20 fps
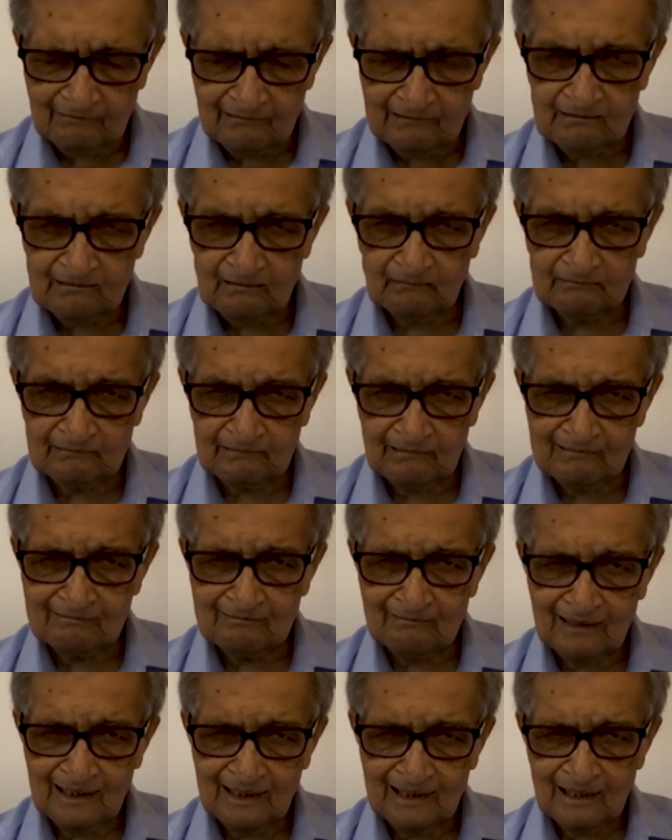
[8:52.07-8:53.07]
resources
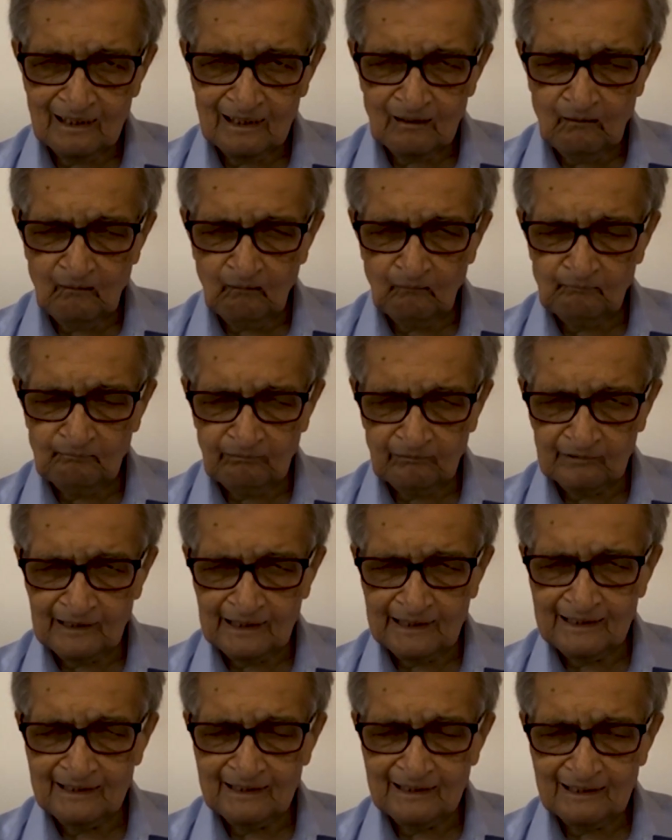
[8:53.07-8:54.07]
go for
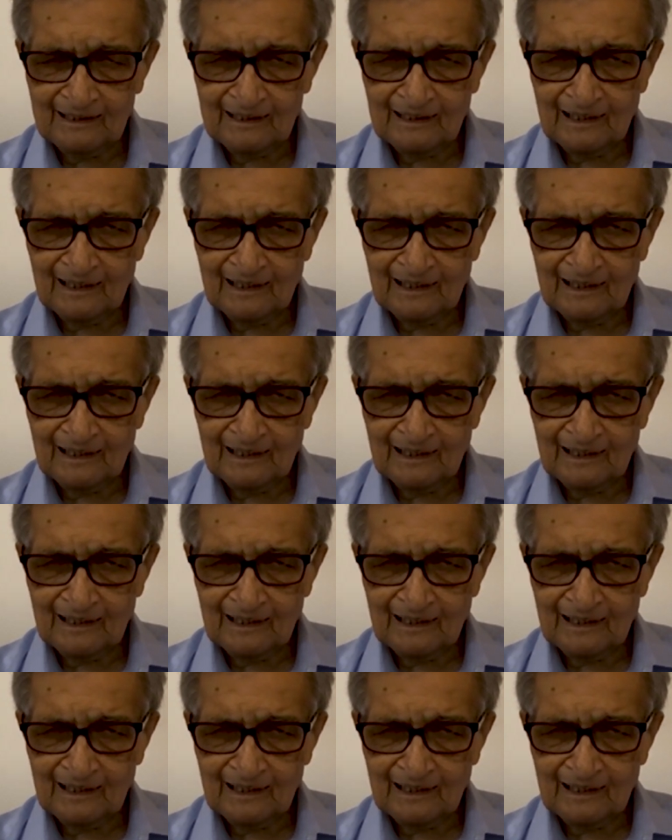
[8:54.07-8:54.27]
the